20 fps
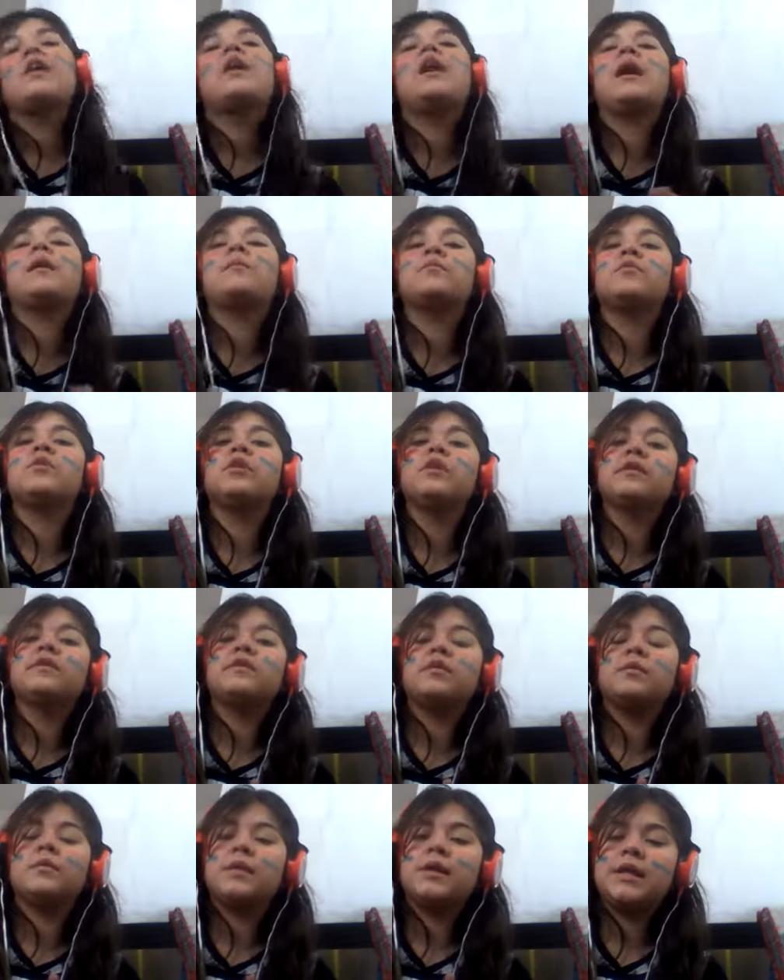I'm going
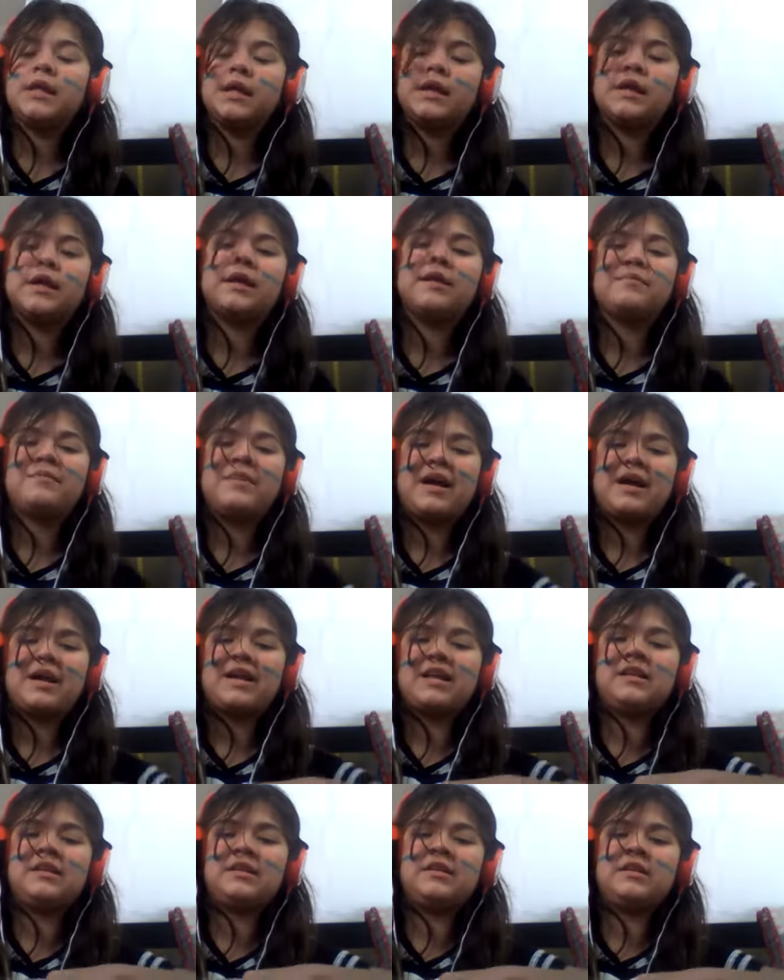to be getting back
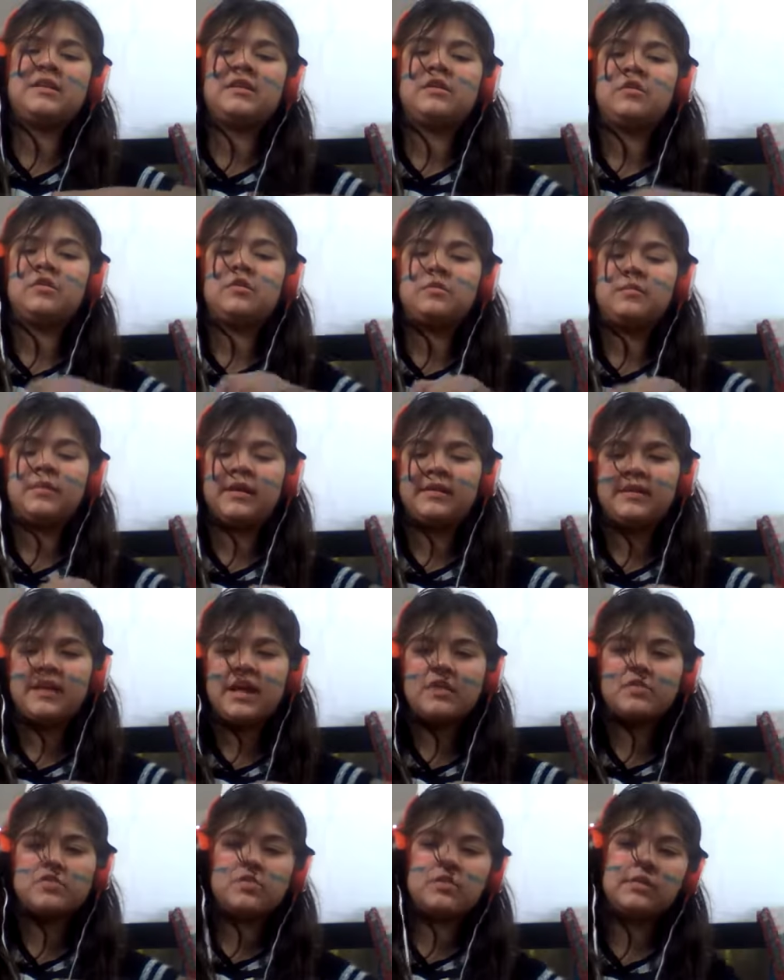into my
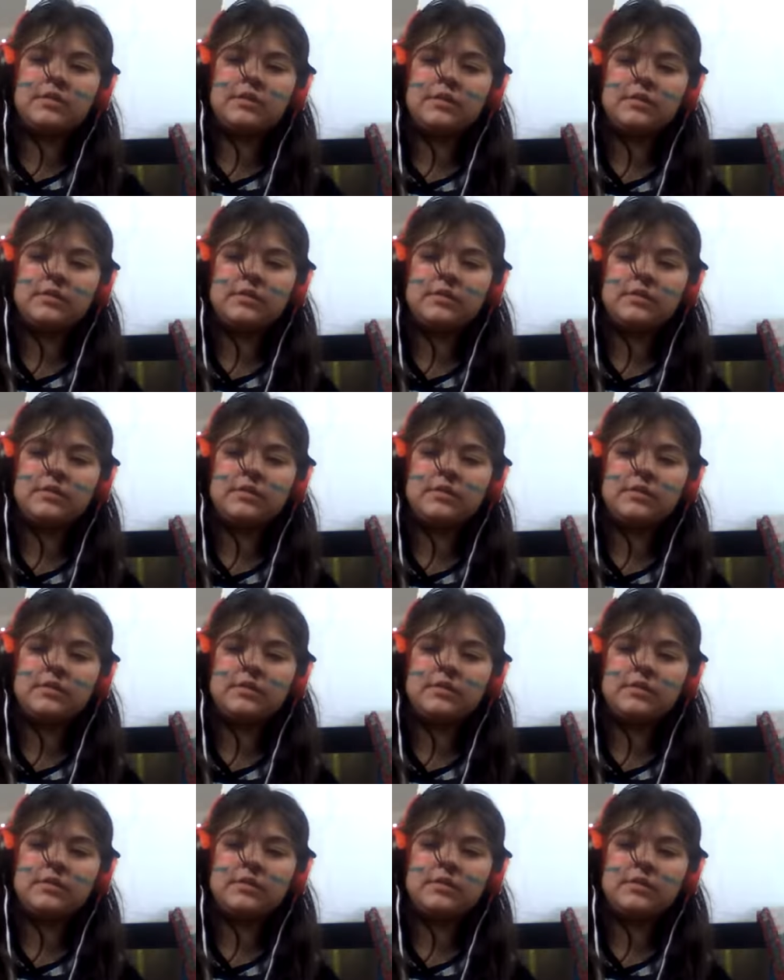schedule.